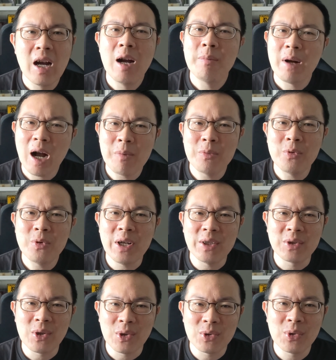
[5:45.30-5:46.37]
Pamu
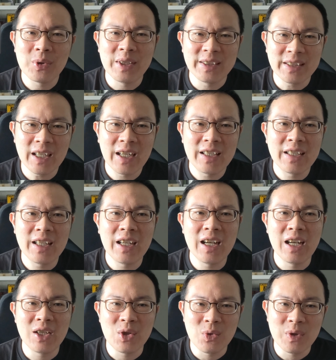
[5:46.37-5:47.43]
has also designed
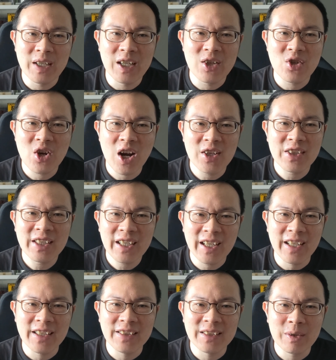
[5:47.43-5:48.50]
a unique charging
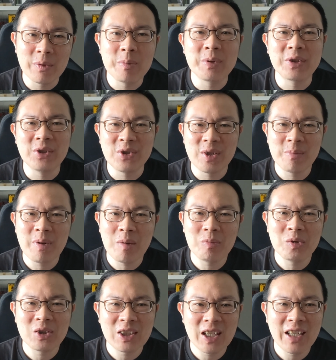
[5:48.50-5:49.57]
case that will position
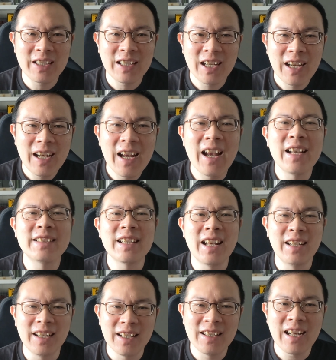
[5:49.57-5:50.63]
Pamu Slide as
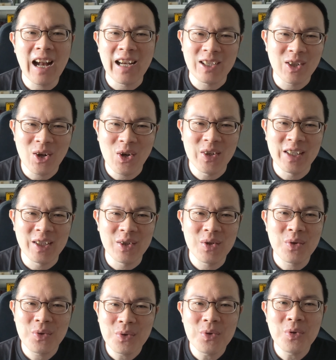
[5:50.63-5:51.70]
another
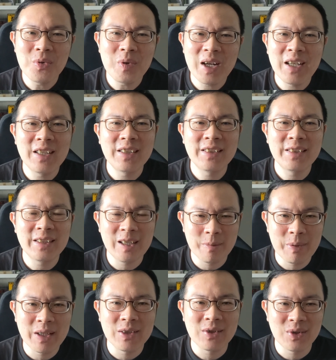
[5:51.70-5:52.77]
iconic true wireless
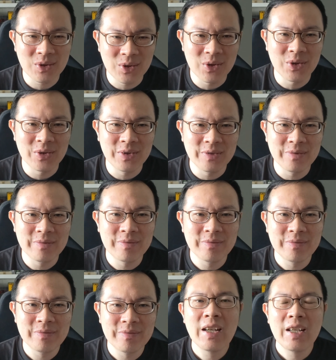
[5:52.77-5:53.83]
earbuds to own.
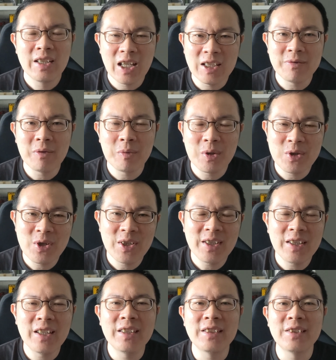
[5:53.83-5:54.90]
Thanks for
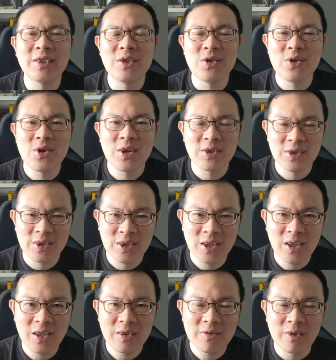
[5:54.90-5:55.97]
watching, and this is Chester
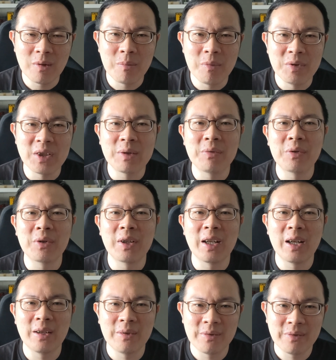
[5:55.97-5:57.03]
Tan from Music for the
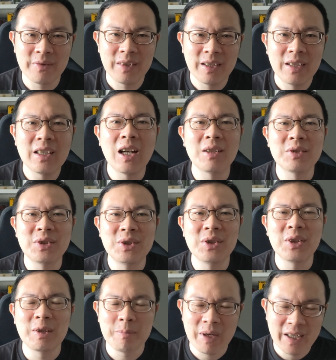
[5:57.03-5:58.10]
Life. I'll see
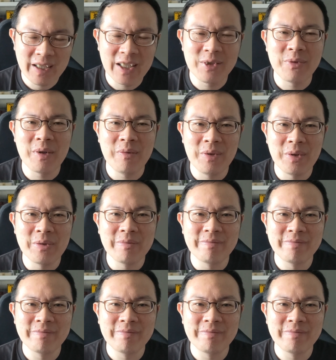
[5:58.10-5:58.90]
you on my next review.